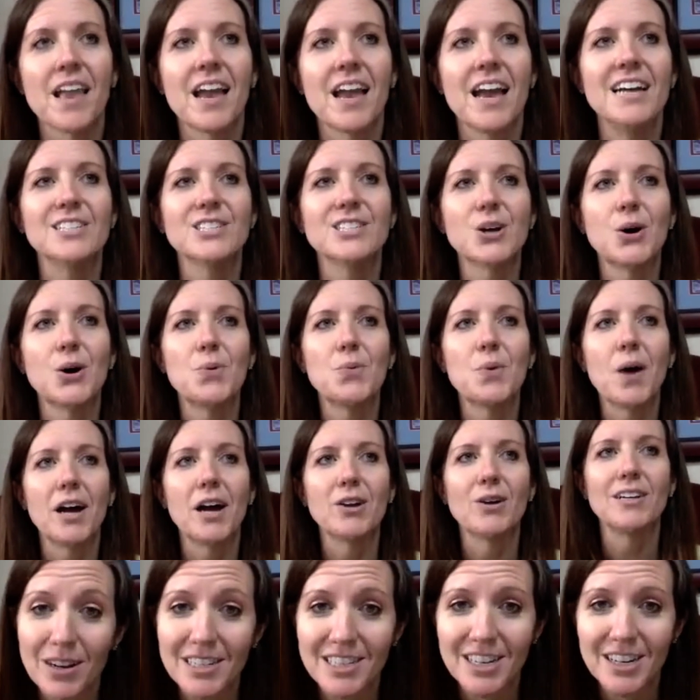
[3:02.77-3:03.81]
And so, why
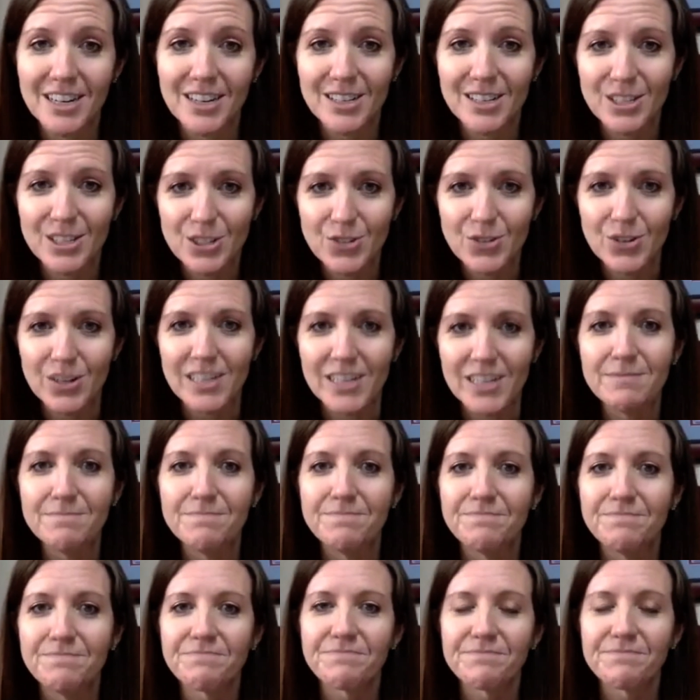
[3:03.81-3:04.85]
do I share this story?
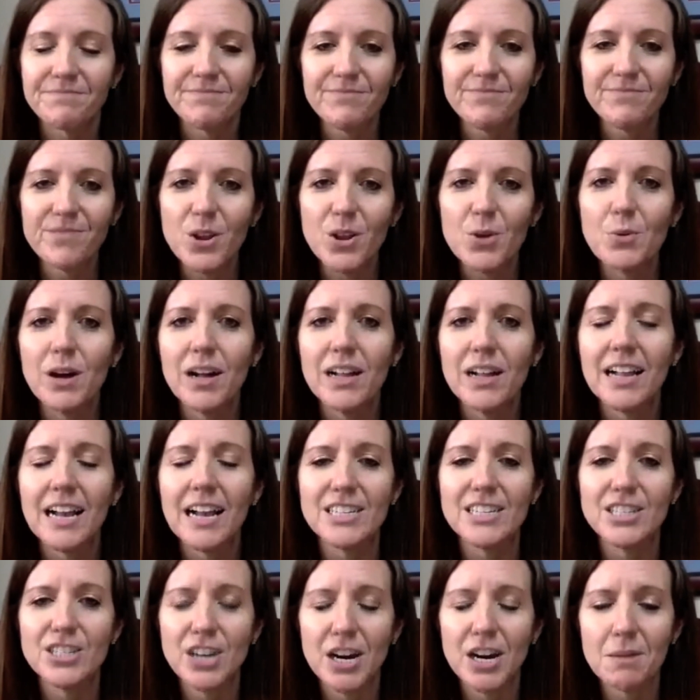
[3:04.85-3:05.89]
Well, I
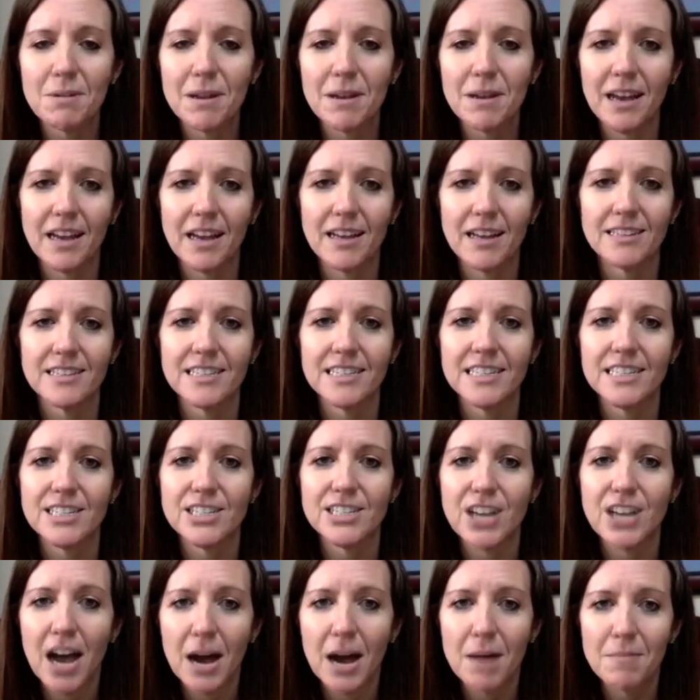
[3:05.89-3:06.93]
share it because it
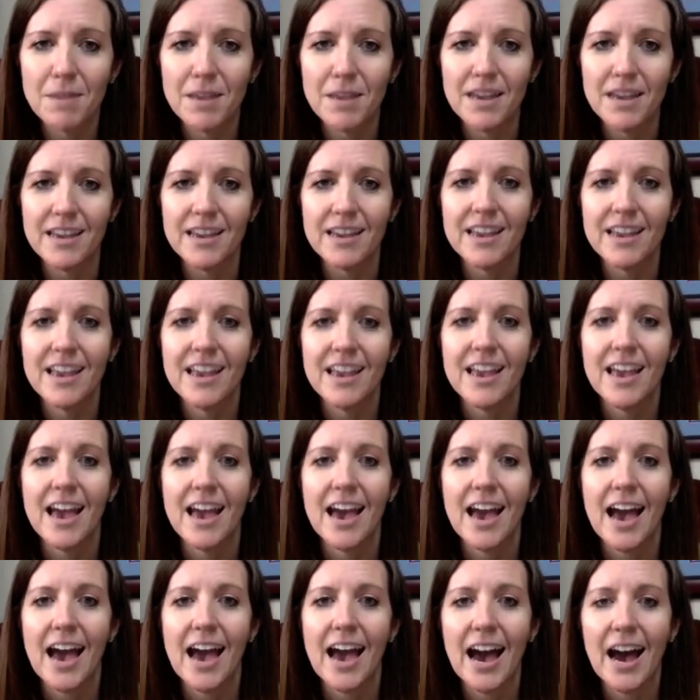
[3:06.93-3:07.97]
taught me
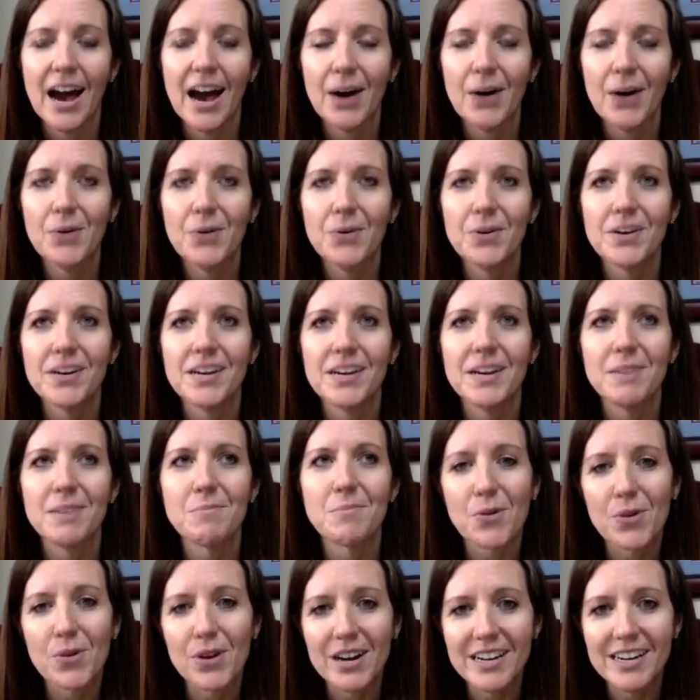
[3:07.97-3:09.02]
how
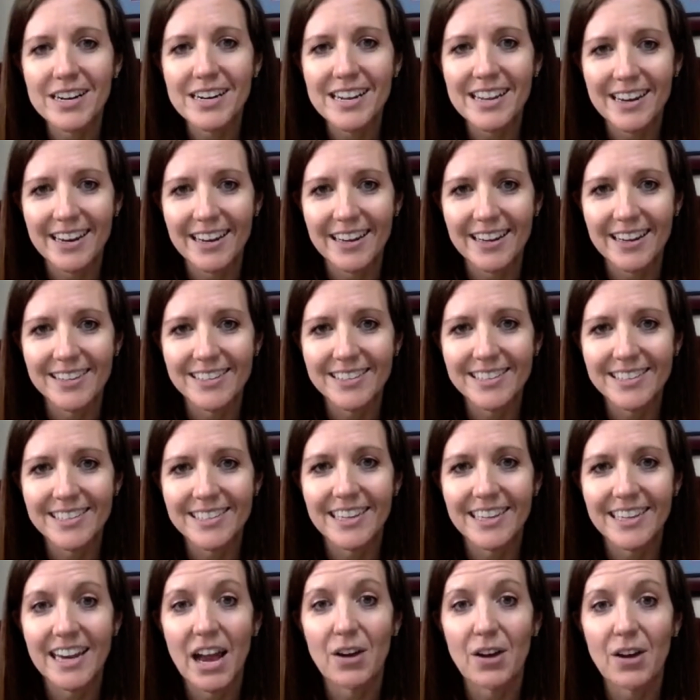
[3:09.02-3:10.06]
important it is
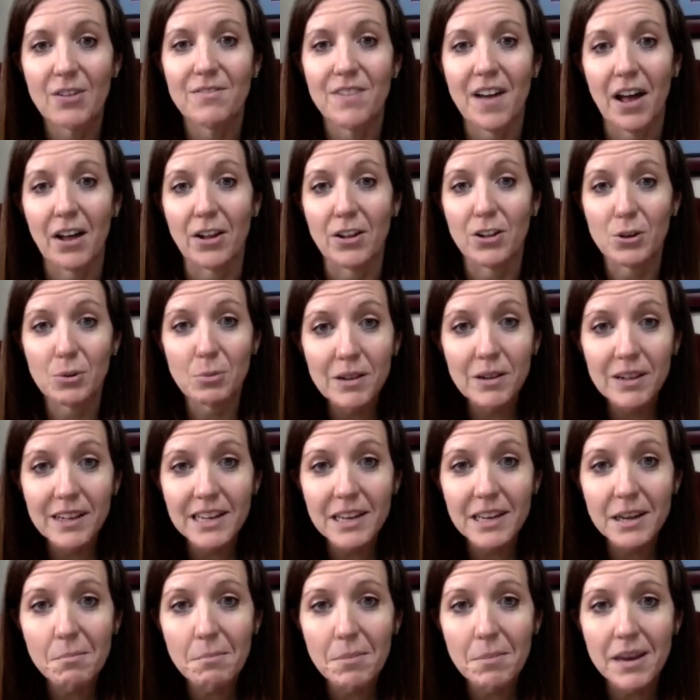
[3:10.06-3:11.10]
and how valuable
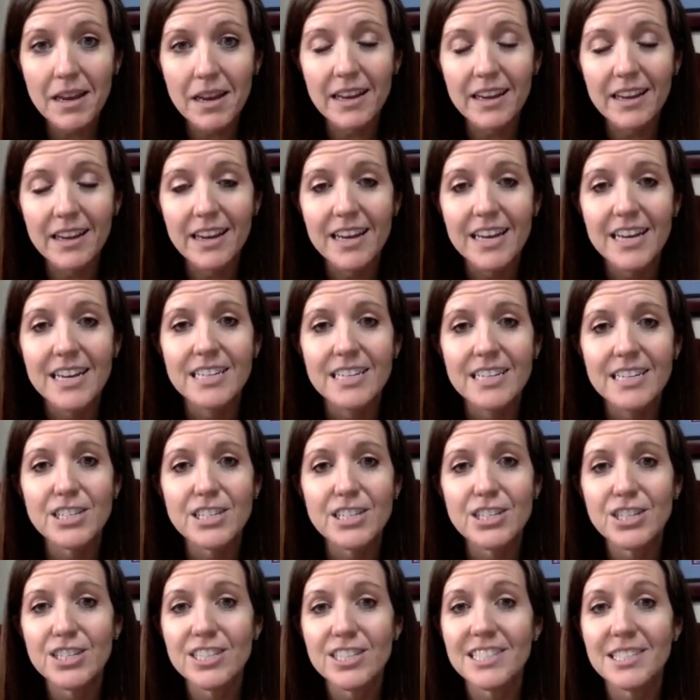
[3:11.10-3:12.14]
it can be to
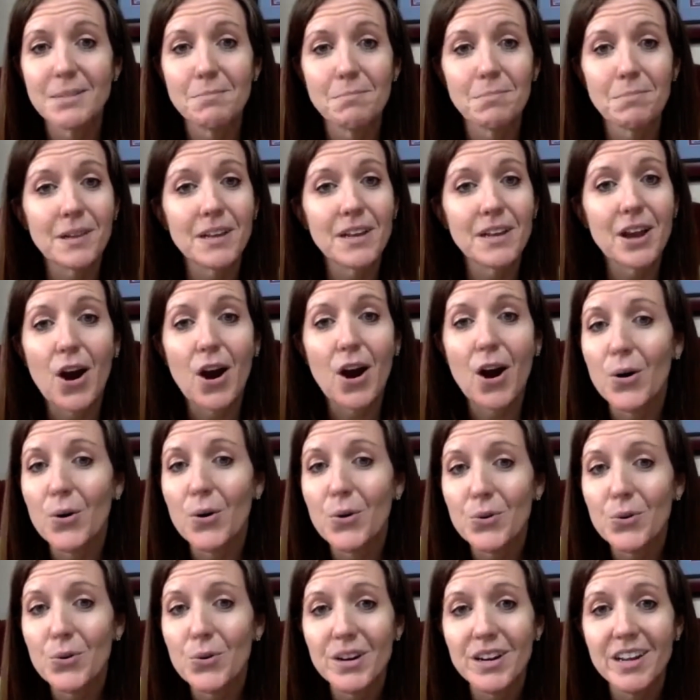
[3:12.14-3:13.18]
just simply
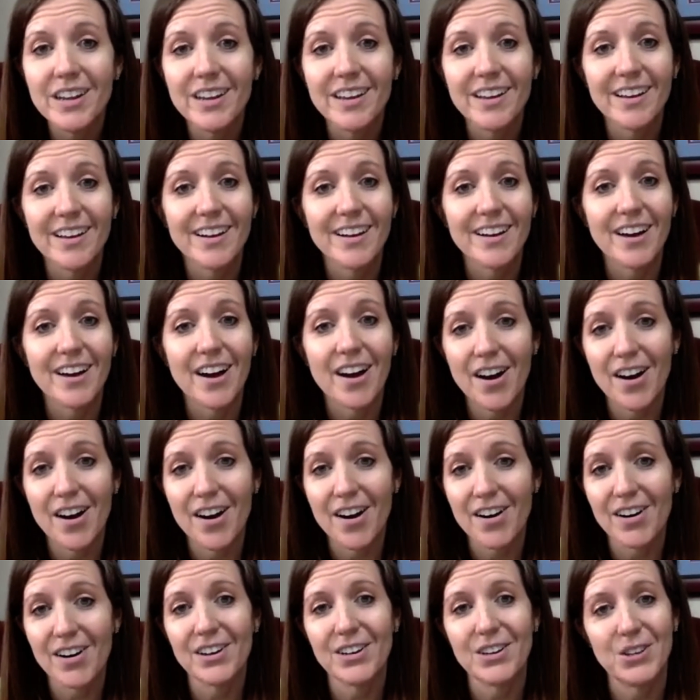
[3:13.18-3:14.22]
own
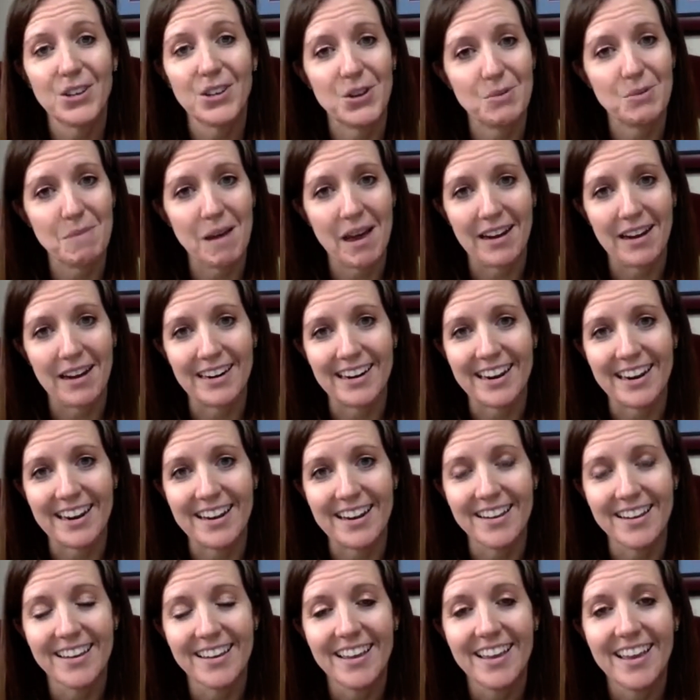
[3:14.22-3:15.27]
our
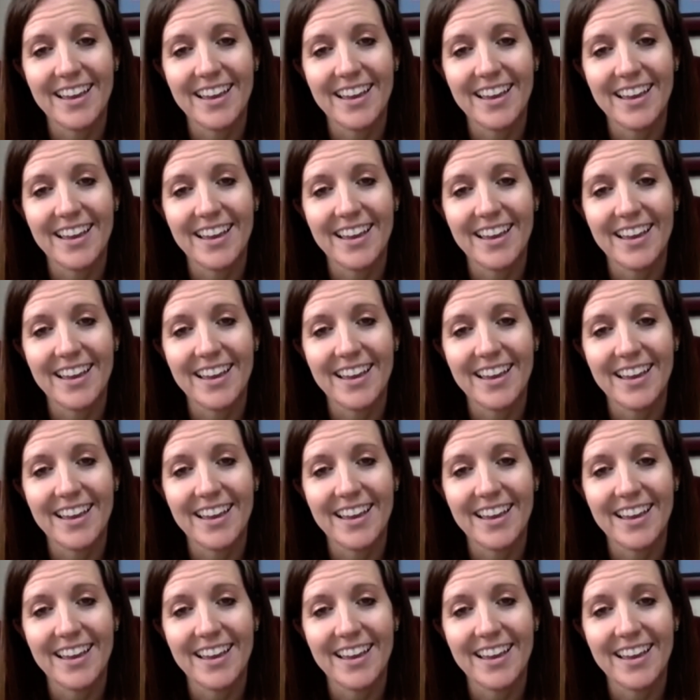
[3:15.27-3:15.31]
humanity.